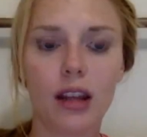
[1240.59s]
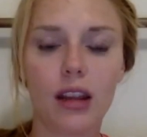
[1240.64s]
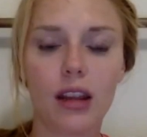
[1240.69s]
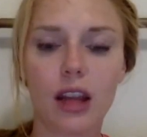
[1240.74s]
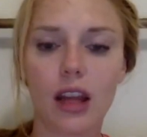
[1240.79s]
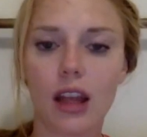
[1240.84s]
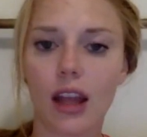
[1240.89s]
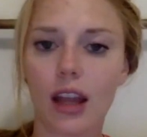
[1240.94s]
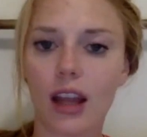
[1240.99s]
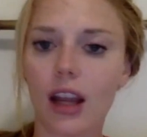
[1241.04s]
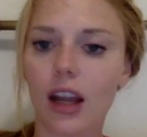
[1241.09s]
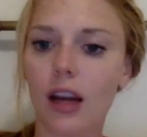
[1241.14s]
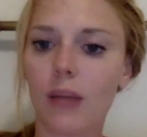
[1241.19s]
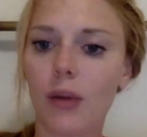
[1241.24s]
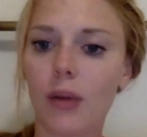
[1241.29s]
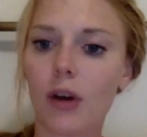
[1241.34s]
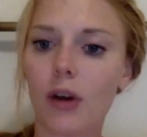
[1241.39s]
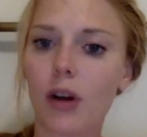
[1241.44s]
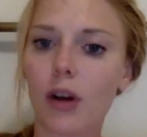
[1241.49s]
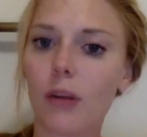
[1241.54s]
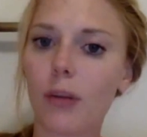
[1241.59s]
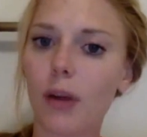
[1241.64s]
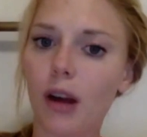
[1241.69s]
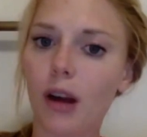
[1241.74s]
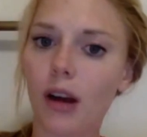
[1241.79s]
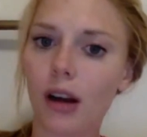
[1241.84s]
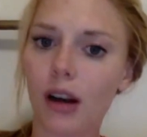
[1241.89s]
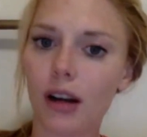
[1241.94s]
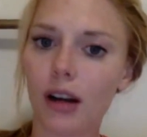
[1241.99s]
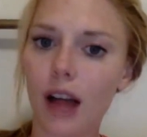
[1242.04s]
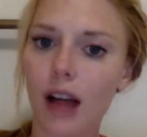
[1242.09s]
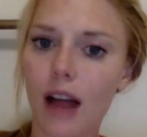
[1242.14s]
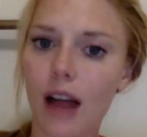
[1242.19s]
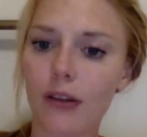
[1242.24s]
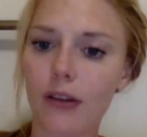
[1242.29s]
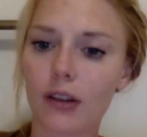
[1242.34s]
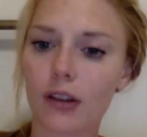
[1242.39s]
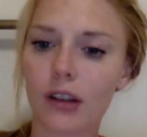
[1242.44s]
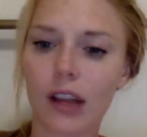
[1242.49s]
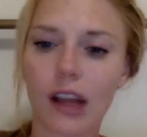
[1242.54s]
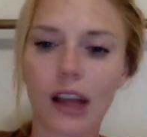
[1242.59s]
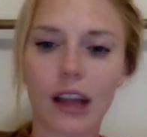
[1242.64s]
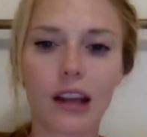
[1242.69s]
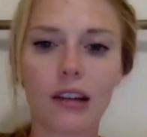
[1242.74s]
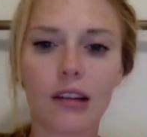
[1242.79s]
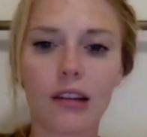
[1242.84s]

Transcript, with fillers: they like kind of broke apart after like